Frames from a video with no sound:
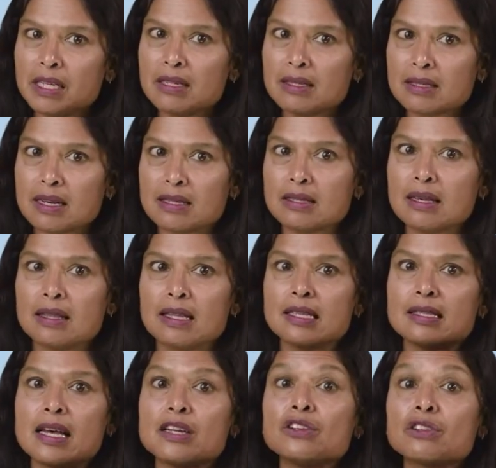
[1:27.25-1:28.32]
be discussing
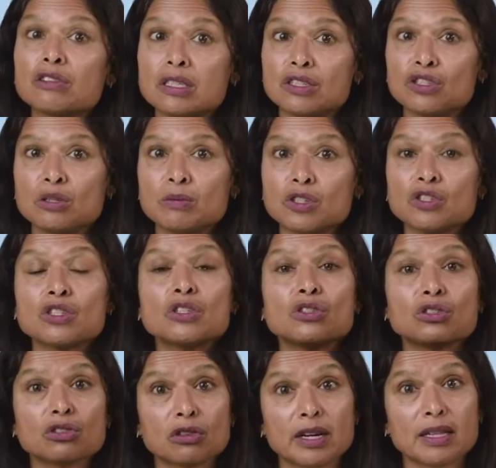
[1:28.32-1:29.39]
these endocrine tumors
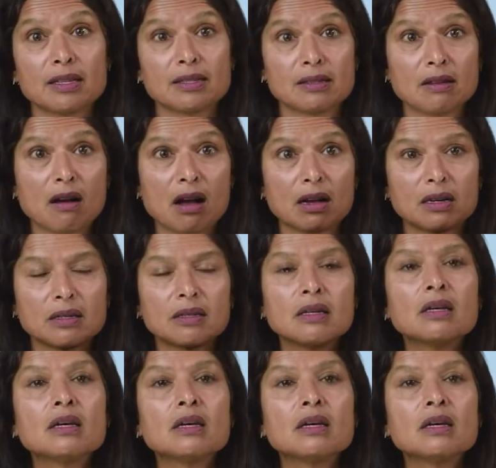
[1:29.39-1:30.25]
during this talk.